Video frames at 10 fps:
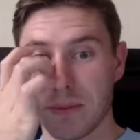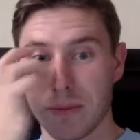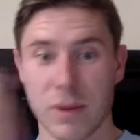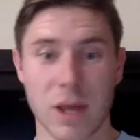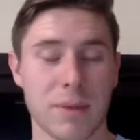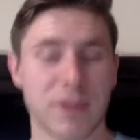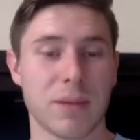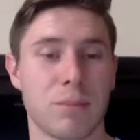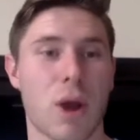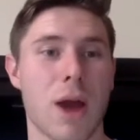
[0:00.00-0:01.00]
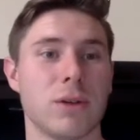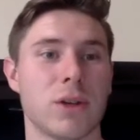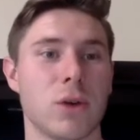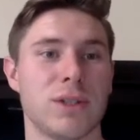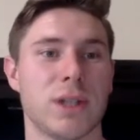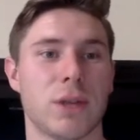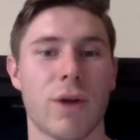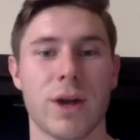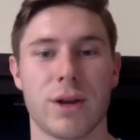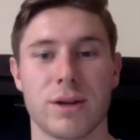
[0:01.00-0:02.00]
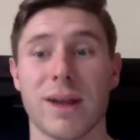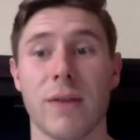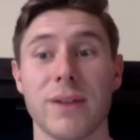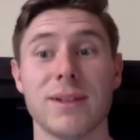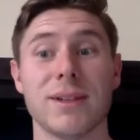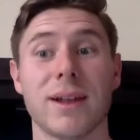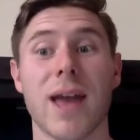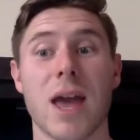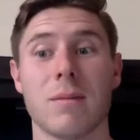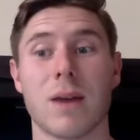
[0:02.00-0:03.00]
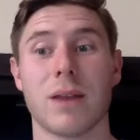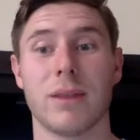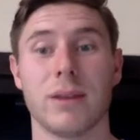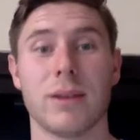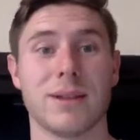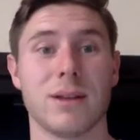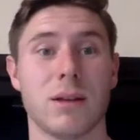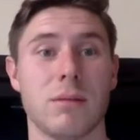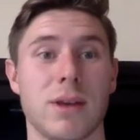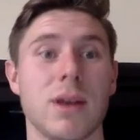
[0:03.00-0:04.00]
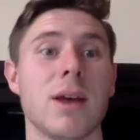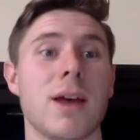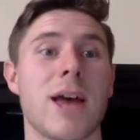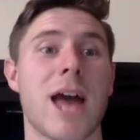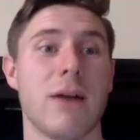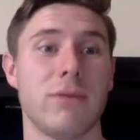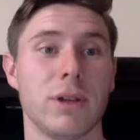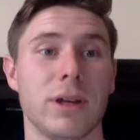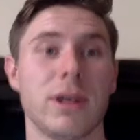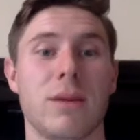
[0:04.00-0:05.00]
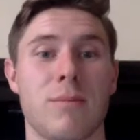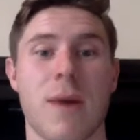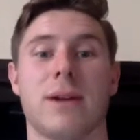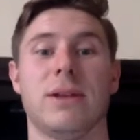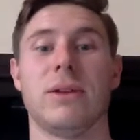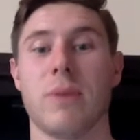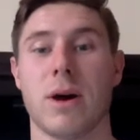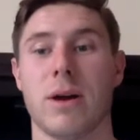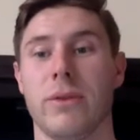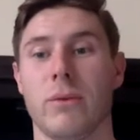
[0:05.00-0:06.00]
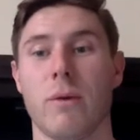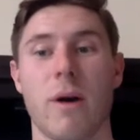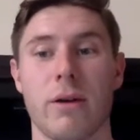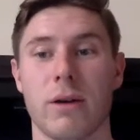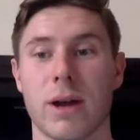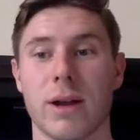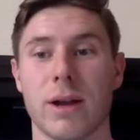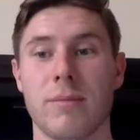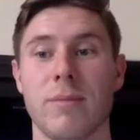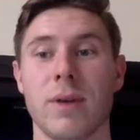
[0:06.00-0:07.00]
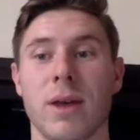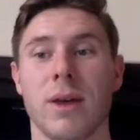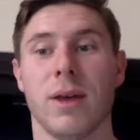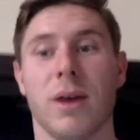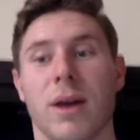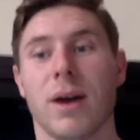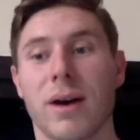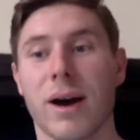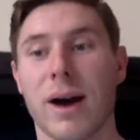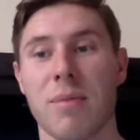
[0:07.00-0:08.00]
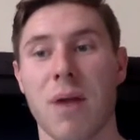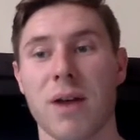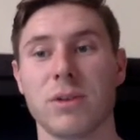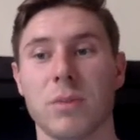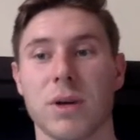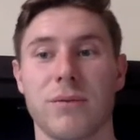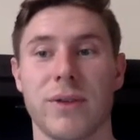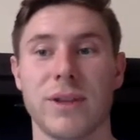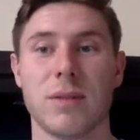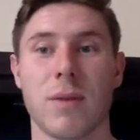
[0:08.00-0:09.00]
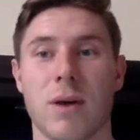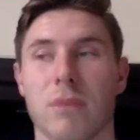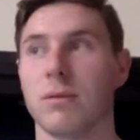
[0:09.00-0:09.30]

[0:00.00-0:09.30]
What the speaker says: the Browns hosting the Raiders? Now this is a game I think that's going to be heavily impacted by the weather. I'm not super convinced about